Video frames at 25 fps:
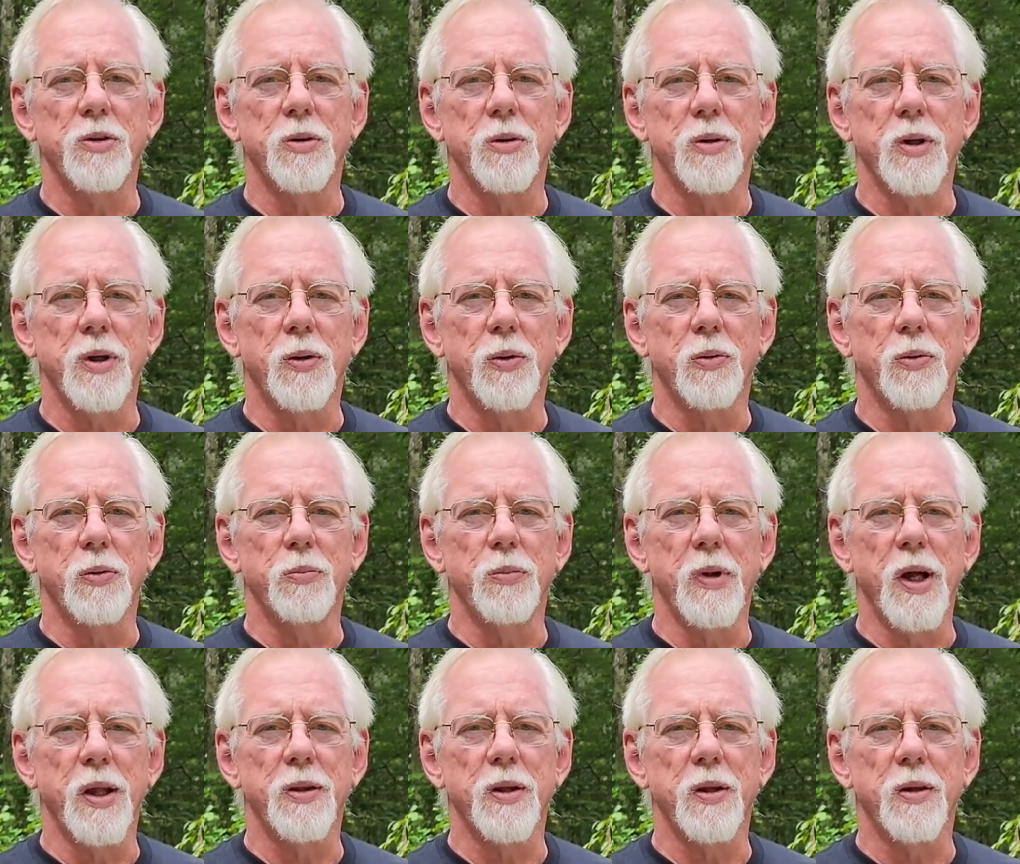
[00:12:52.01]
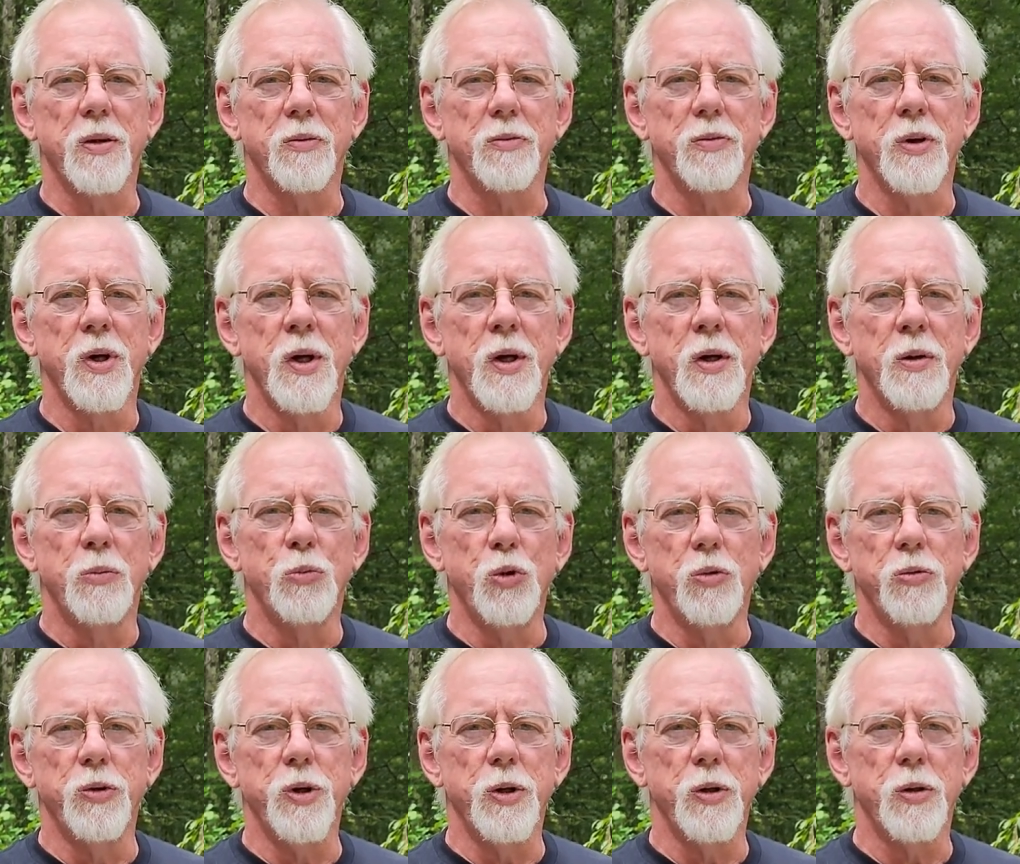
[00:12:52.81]
So the old method of
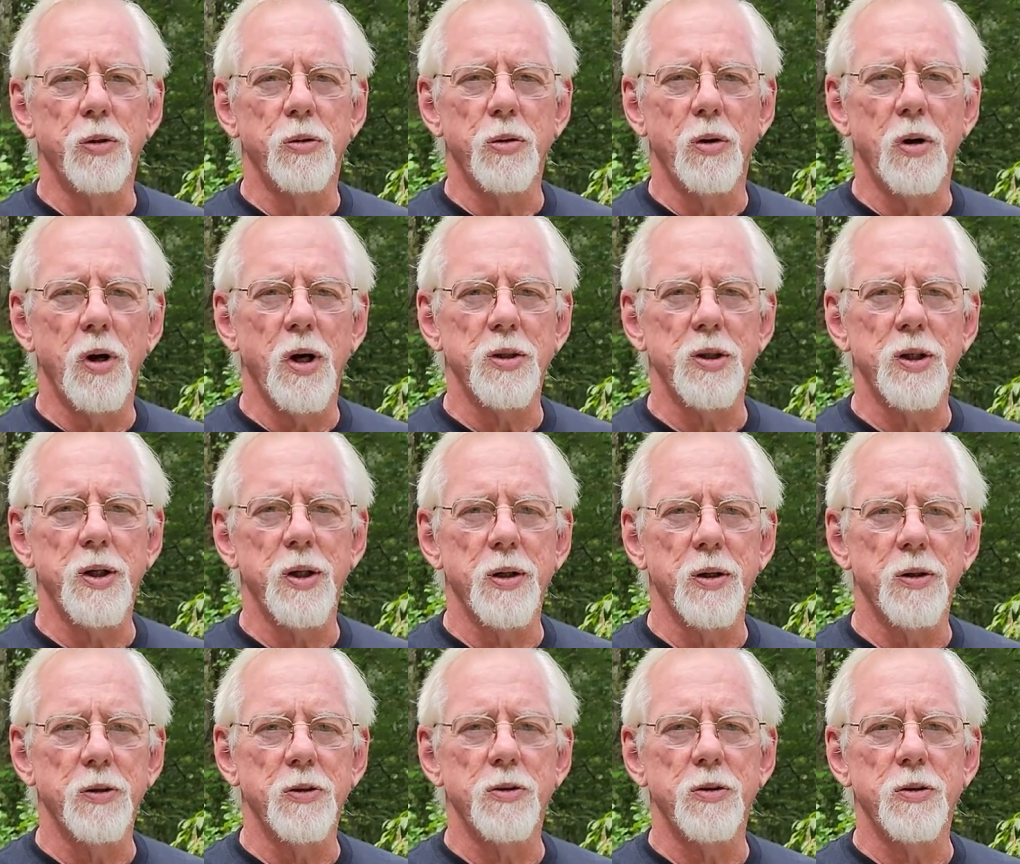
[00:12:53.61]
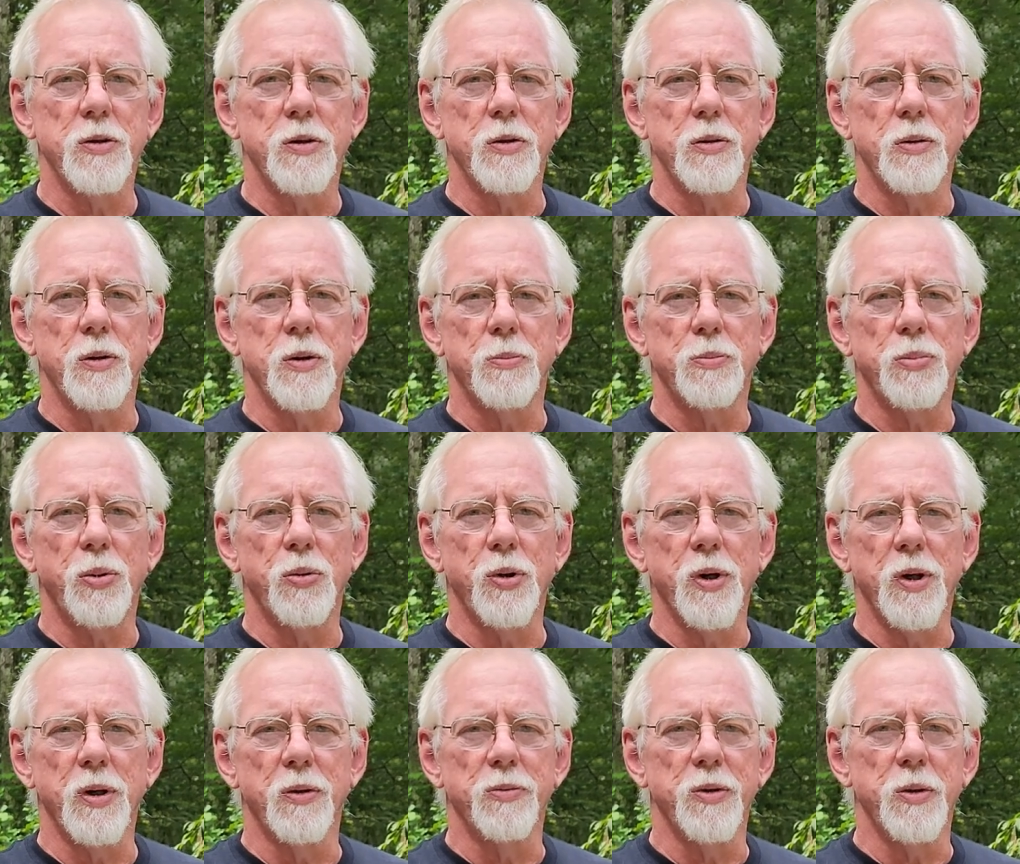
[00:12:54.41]
moving your crosshairs to the
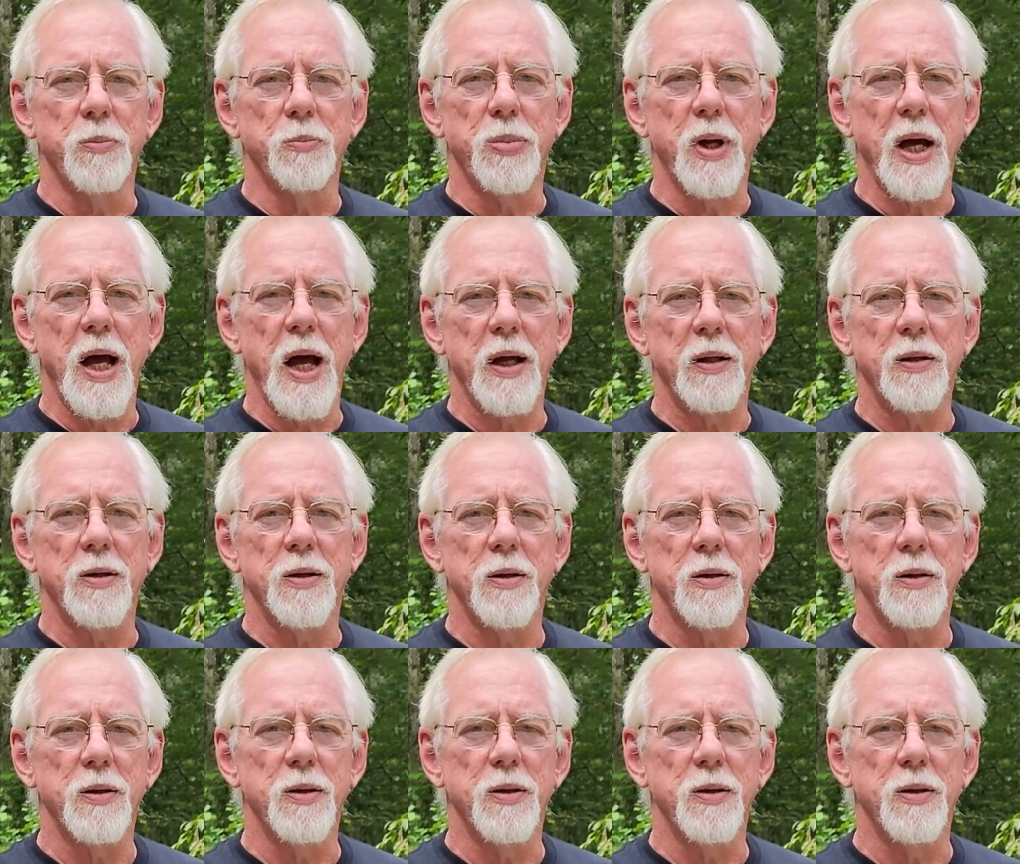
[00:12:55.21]
point of impact